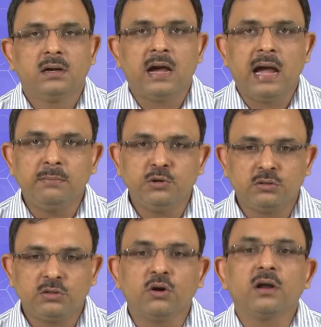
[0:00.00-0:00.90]
I am
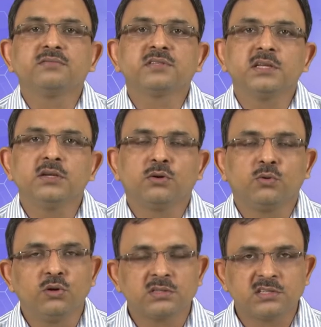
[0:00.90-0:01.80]
Dr. Gaurav Singh, your
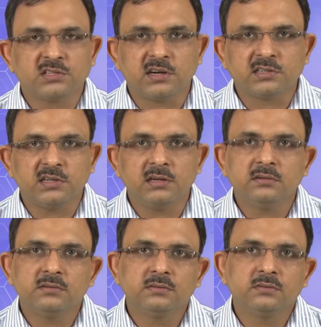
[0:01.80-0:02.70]
course instructor
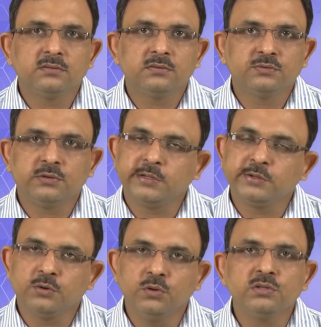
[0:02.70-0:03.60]
for
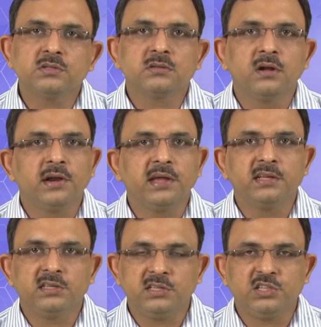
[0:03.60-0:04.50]
the course Learning
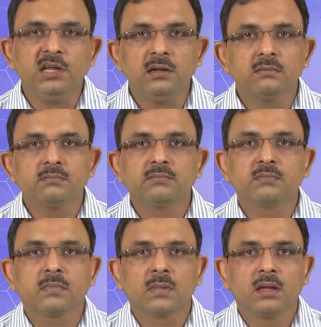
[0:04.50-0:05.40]
and Teaching.
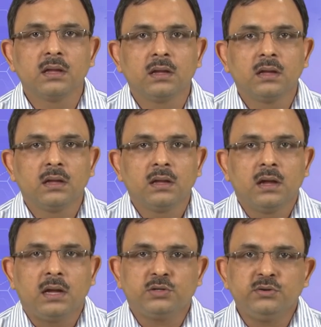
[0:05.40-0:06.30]

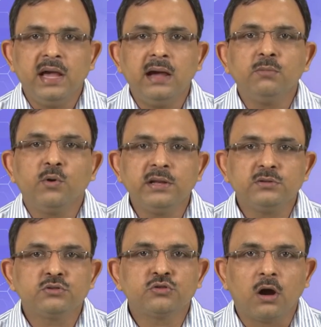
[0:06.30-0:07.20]
And today I am
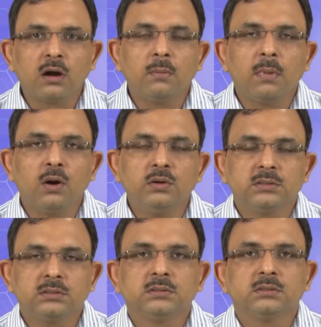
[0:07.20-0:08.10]
going to talk about